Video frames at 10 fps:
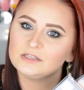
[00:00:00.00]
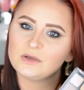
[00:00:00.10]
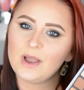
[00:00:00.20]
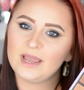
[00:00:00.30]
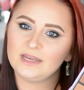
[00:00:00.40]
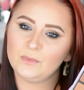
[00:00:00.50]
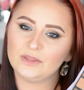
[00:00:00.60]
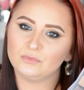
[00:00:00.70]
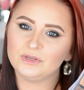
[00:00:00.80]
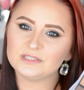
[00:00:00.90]
So anyway,
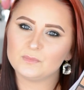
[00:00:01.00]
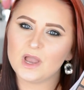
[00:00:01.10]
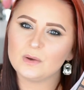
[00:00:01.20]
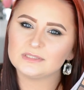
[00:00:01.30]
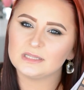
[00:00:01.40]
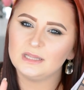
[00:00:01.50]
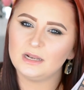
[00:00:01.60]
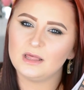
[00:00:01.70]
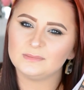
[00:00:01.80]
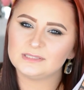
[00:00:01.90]
the reason why I was a
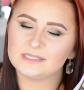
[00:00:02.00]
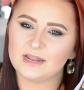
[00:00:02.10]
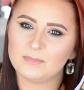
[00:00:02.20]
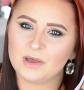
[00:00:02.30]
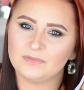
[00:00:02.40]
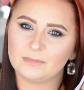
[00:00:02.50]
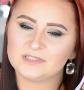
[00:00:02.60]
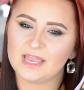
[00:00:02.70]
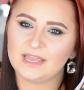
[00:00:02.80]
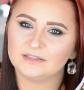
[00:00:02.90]
little upset about them
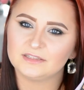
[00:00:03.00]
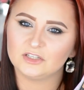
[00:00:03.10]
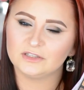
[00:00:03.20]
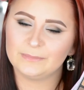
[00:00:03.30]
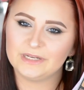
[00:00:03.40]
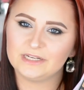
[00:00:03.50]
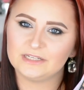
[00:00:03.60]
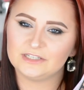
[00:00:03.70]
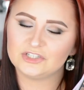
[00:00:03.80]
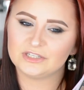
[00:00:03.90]
saying that they're limited
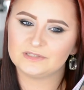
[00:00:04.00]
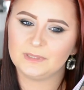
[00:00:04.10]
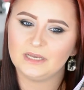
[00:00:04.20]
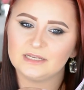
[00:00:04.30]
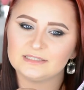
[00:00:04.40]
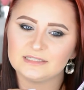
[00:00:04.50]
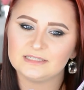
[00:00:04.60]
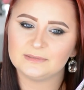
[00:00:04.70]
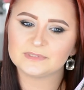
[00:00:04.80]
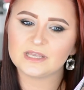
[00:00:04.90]
edition is because it
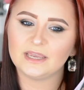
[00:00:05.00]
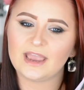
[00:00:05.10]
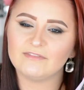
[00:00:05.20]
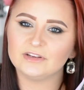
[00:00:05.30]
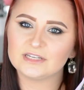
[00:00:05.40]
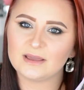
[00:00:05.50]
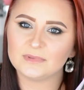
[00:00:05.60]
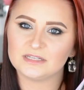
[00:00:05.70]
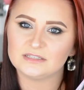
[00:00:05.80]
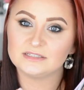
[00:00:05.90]
seems like every time
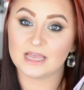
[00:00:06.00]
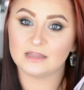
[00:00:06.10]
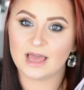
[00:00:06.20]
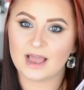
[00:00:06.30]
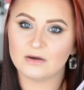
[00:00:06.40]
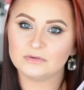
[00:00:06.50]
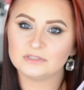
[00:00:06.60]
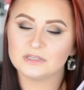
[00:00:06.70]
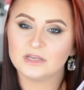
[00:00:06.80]
they sell out,